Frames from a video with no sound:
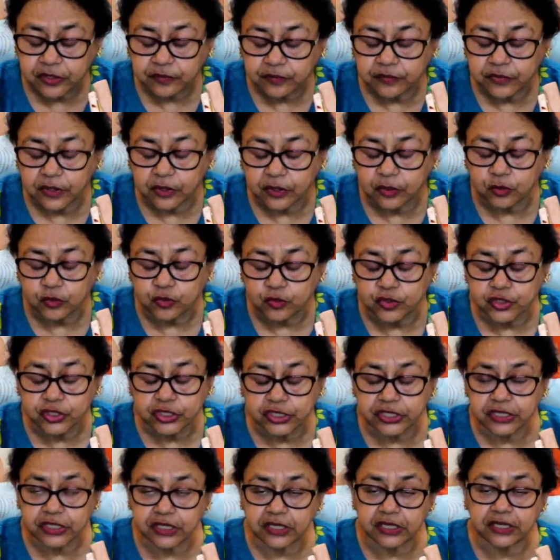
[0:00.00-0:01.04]
of the
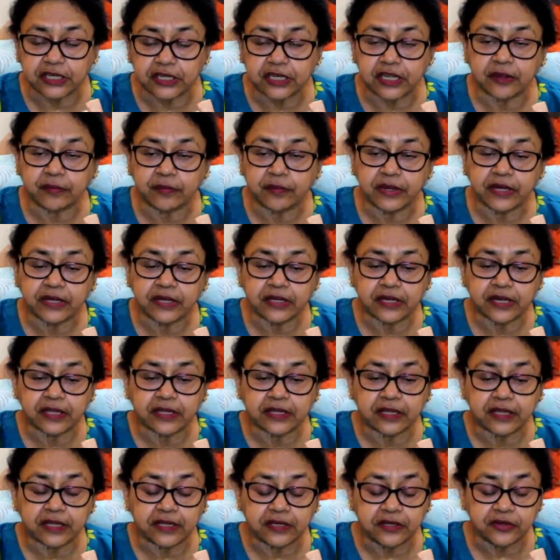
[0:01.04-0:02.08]
cruciate ligament
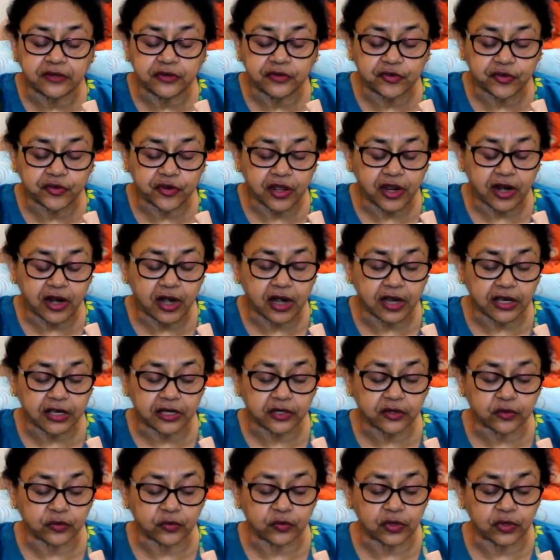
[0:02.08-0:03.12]
and the
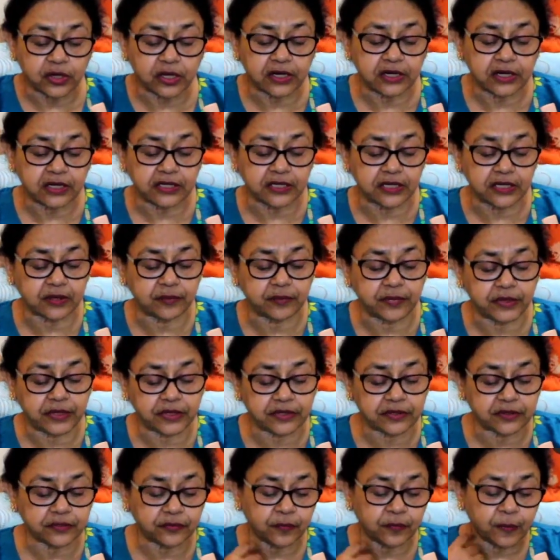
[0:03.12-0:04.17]
intra-articular ligament.
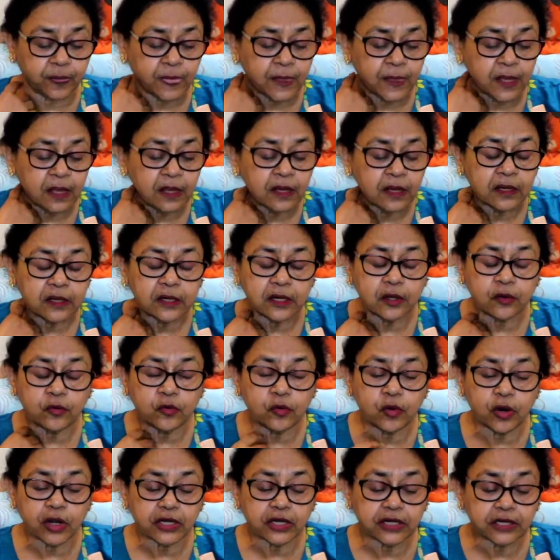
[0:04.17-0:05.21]

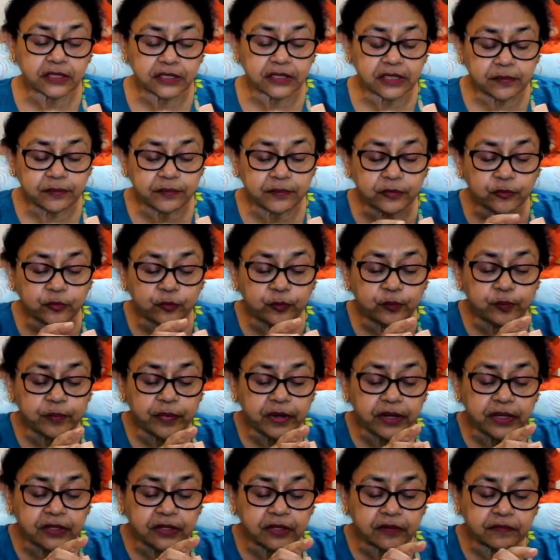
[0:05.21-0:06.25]
Now what are the
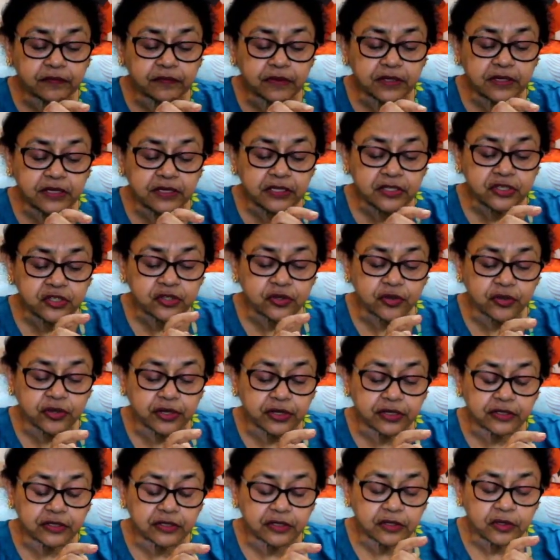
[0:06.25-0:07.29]
movement of the knee
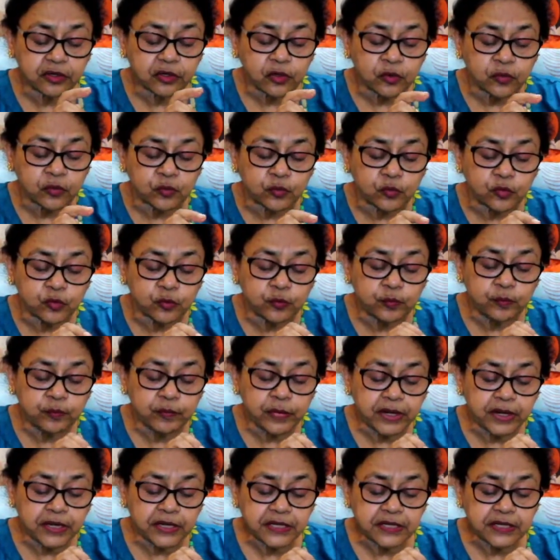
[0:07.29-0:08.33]
joint?
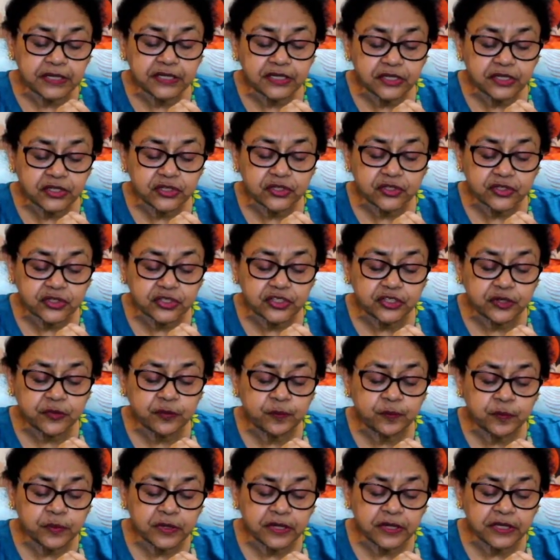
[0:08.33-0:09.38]
Movement is
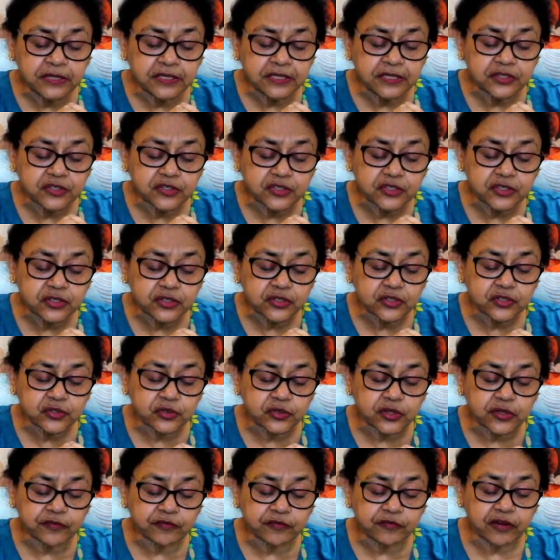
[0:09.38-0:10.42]
chiefly, this is
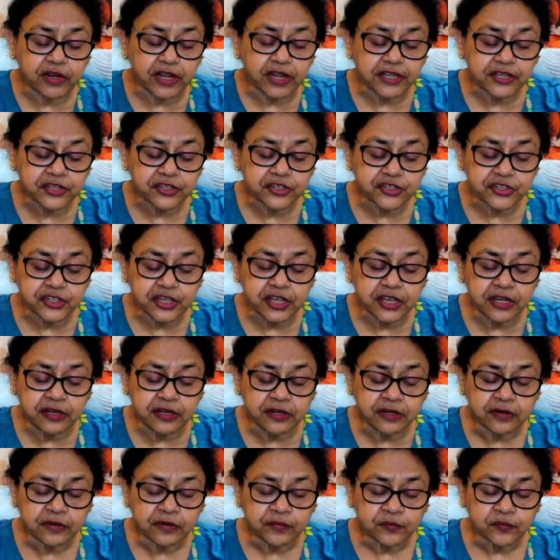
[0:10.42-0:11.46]
the
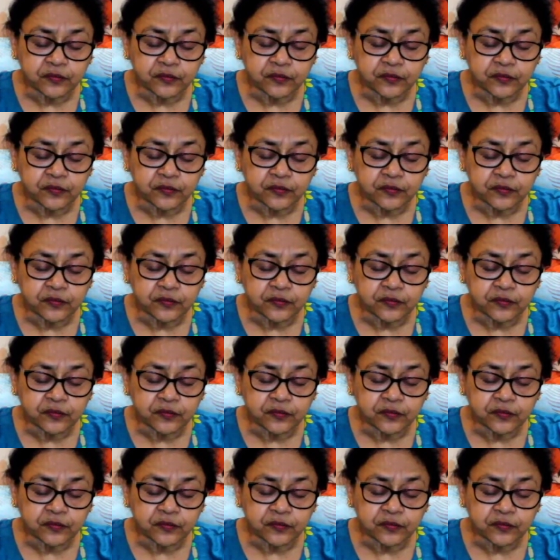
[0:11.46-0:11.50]
flexion